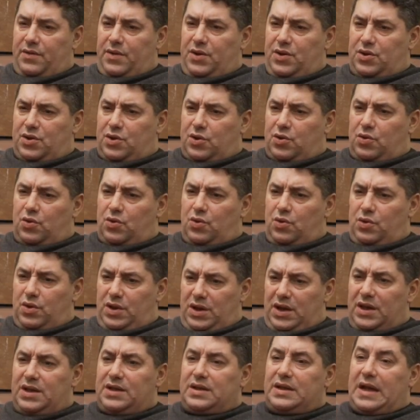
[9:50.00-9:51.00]
It's like a
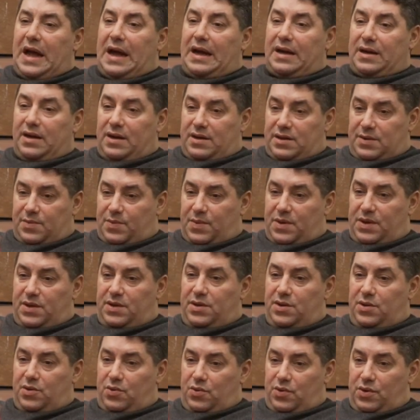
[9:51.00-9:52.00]
daily routine
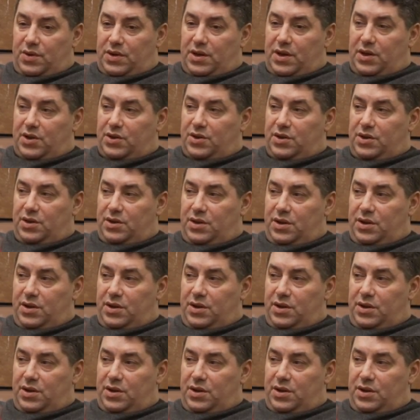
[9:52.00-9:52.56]
wearing a bag.